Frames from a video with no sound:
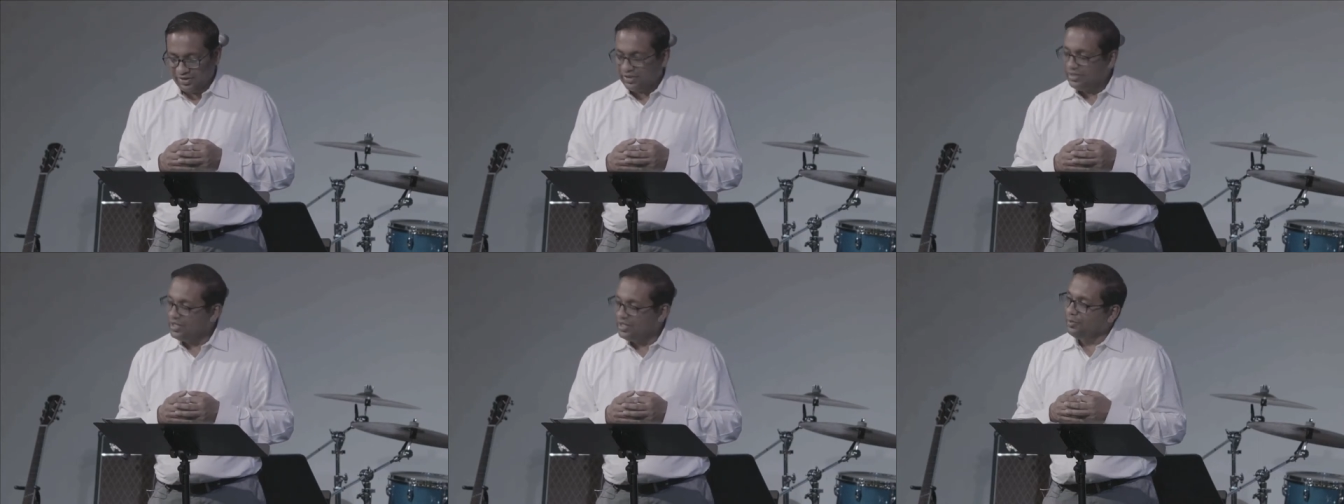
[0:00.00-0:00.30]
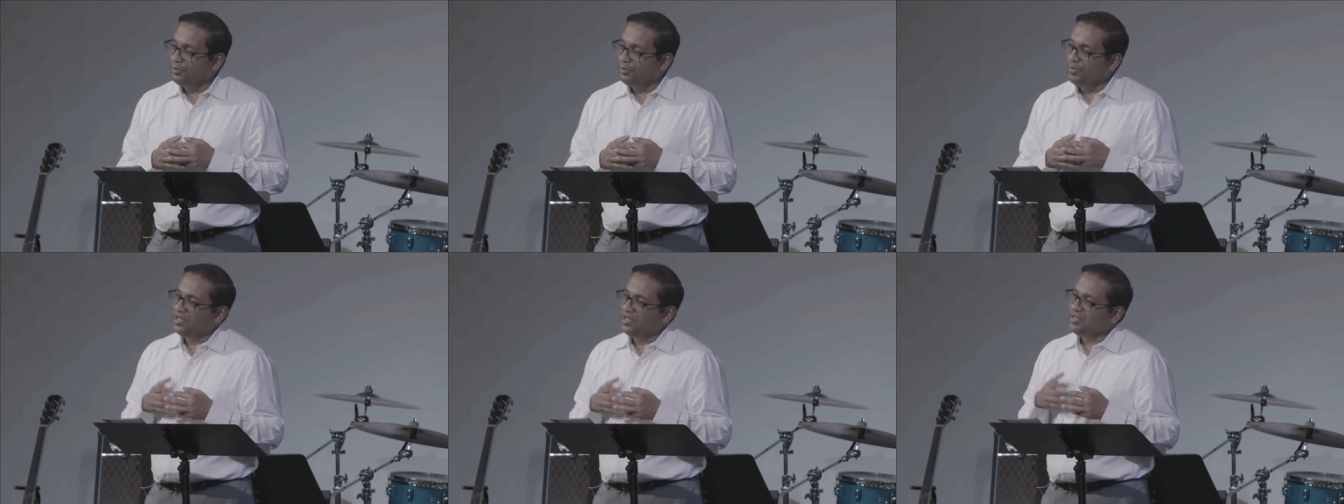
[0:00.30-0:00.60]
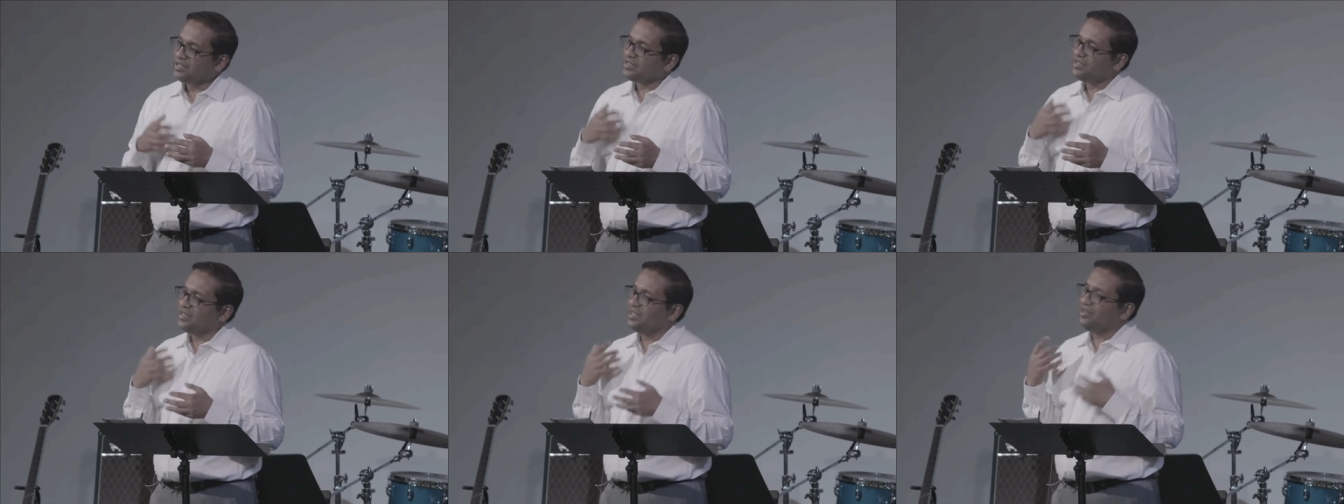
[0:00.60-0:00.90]
The
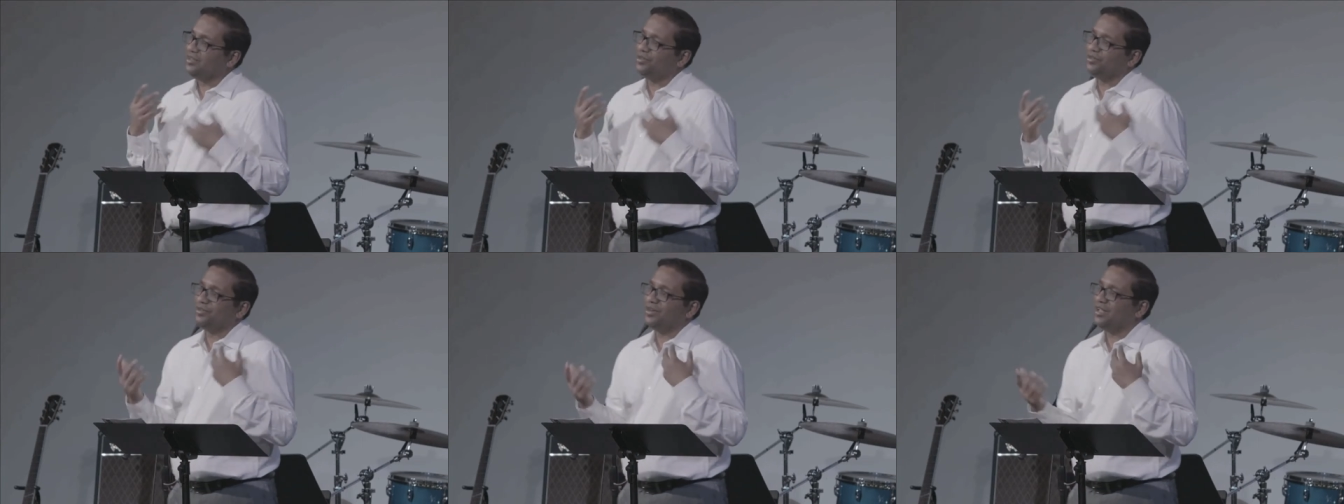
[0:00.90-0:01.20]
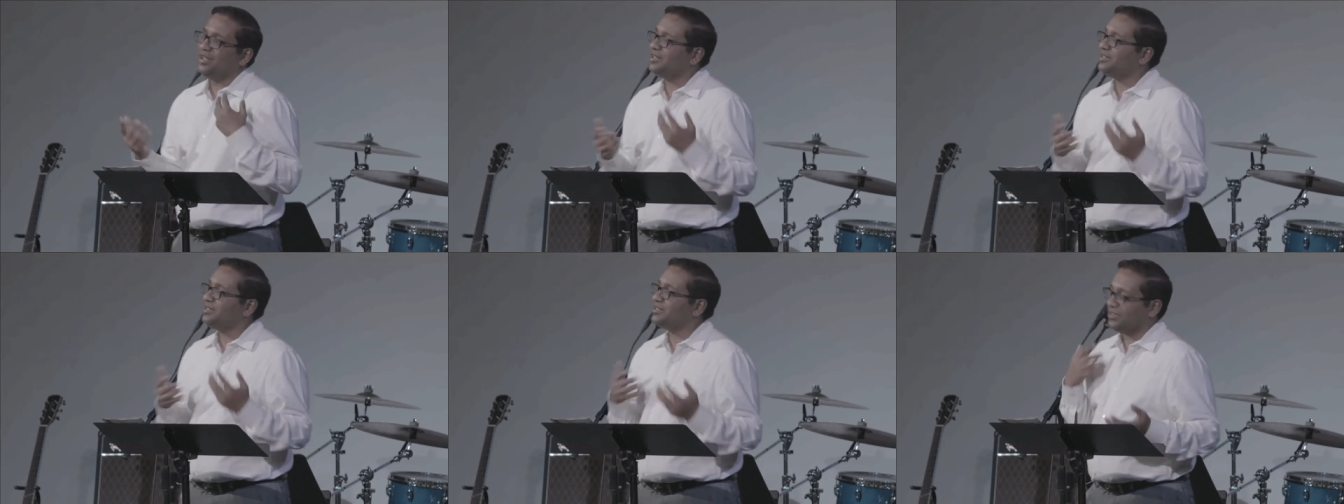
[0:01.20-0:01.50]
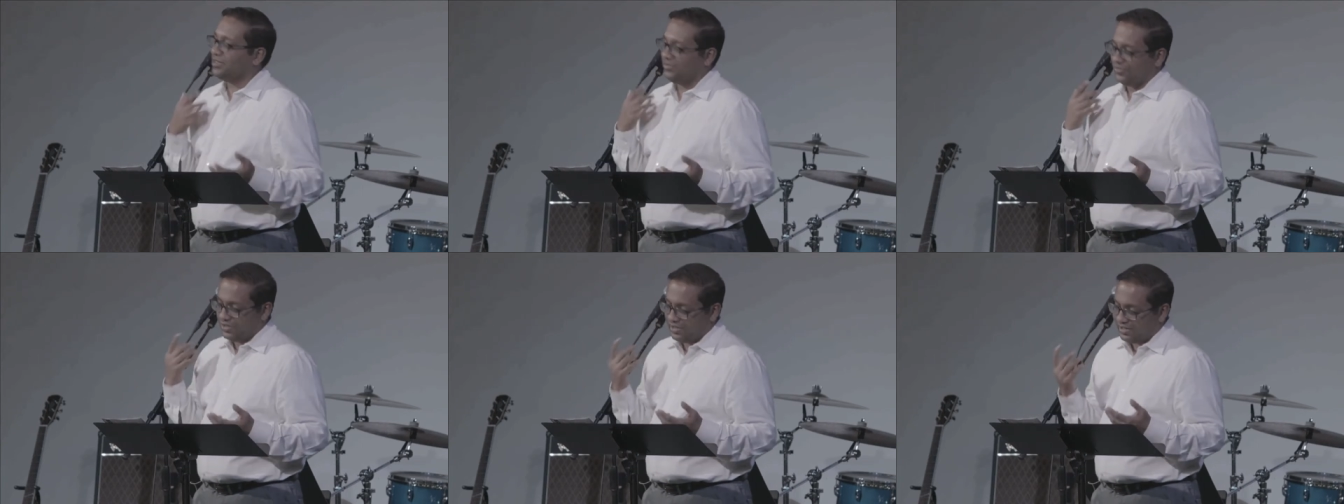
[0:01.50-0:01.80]
amazing grace
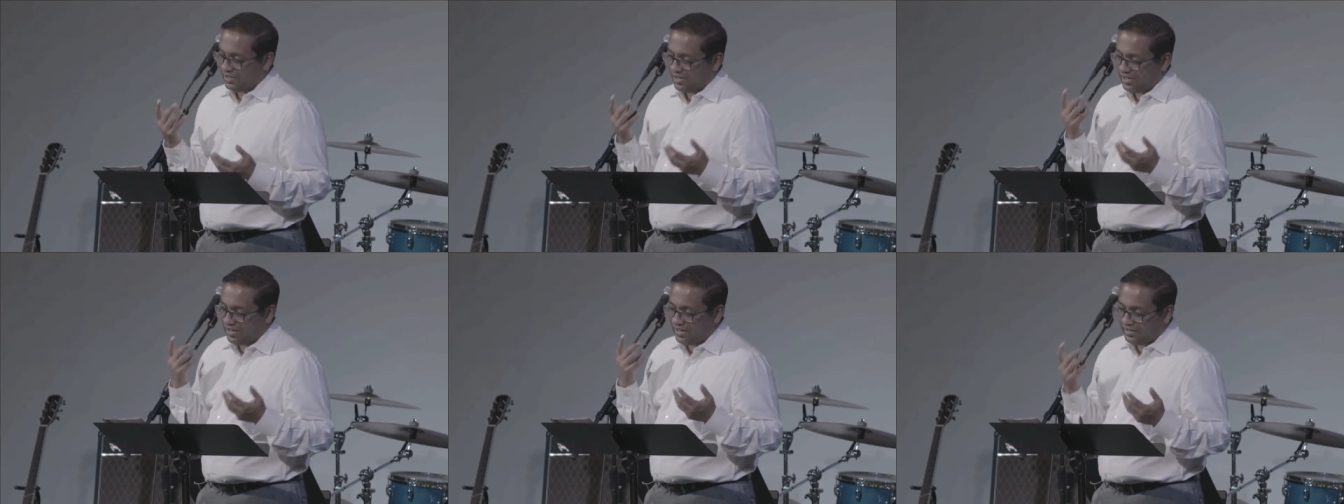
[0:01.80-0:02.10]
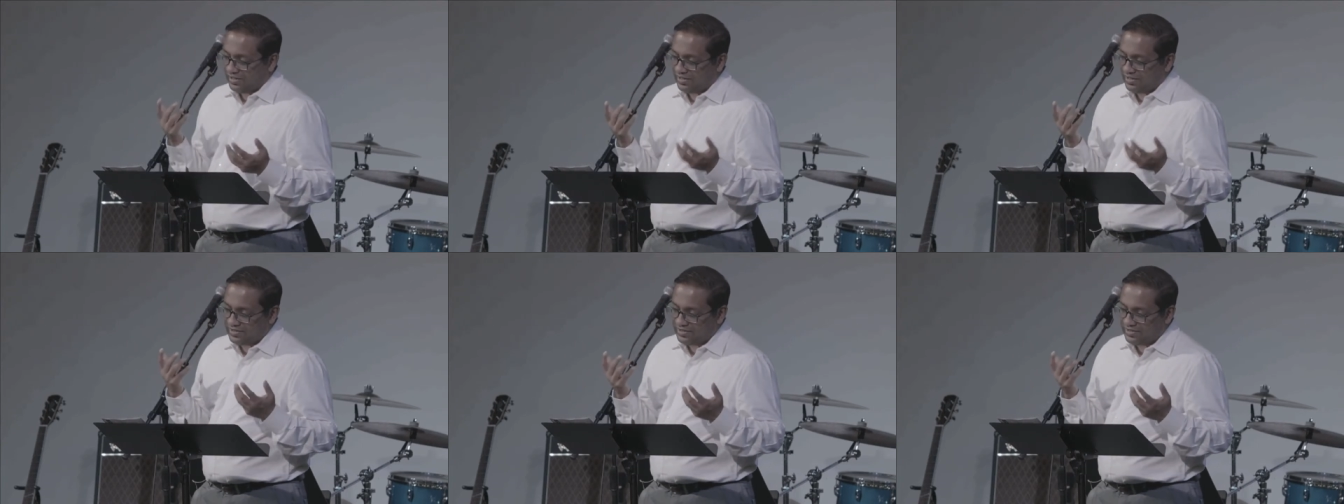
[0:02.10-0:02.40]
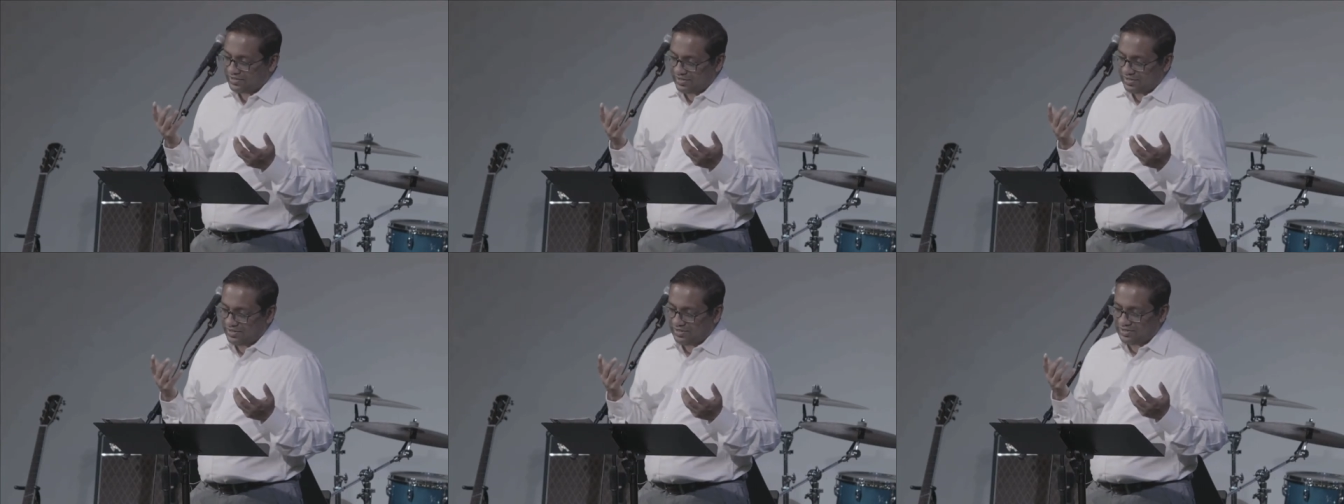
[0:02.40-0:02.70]
of God is
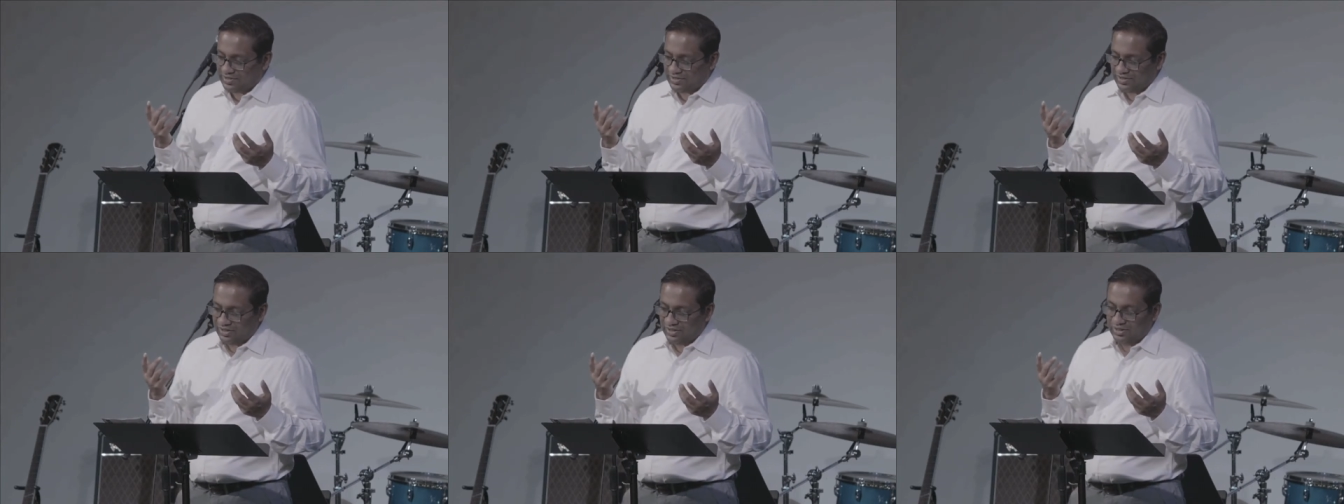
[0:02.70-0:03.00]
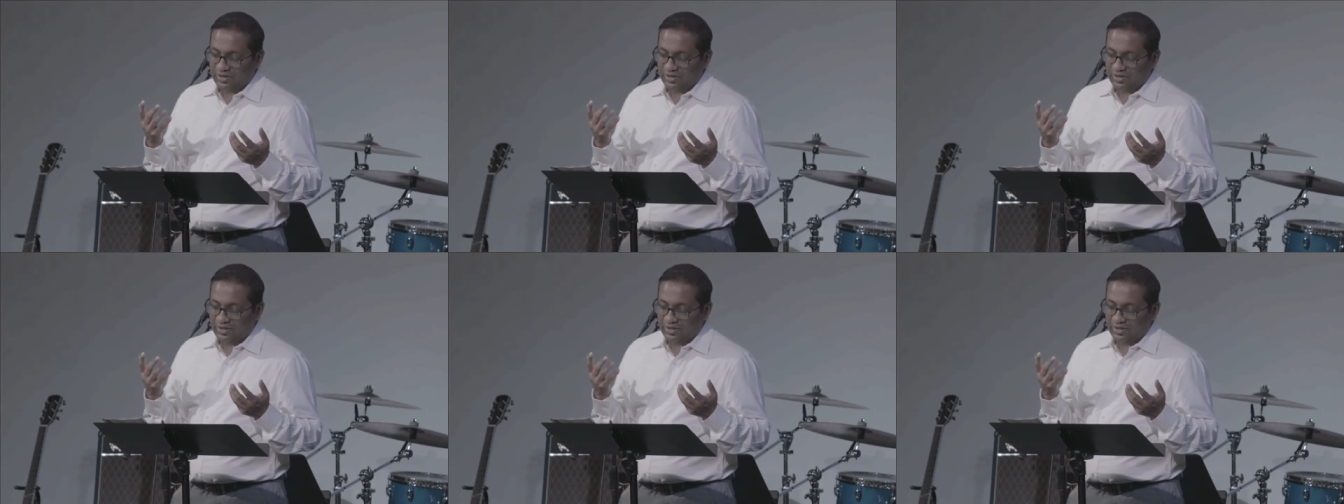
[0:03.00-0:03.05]
this